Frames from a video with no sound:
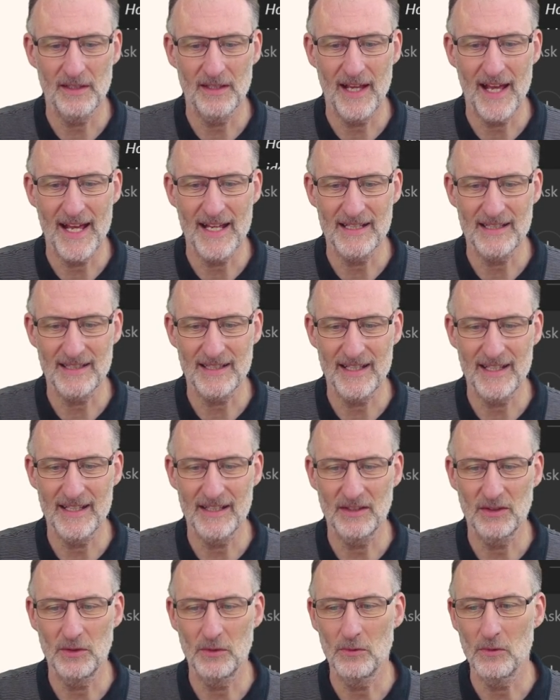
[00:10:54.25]

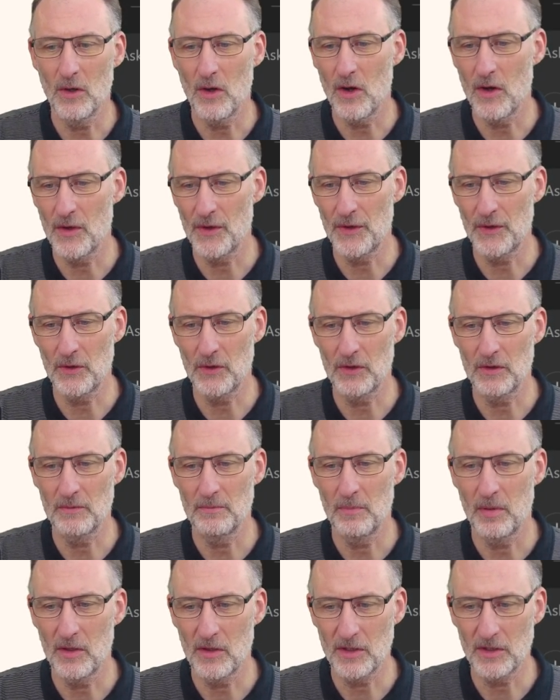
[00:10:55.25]
asking to author
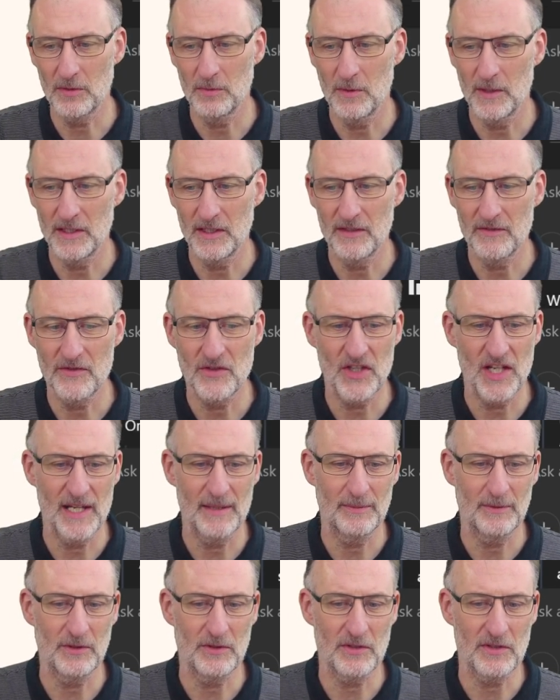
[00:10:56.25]
part one of
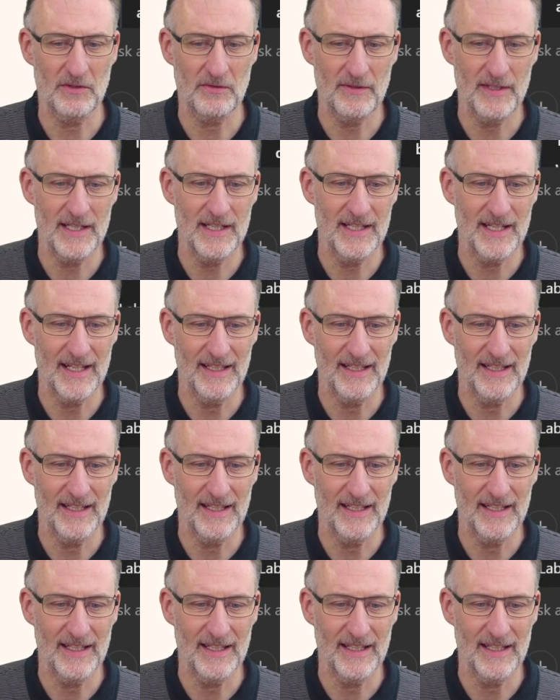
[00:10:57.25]
chapter three,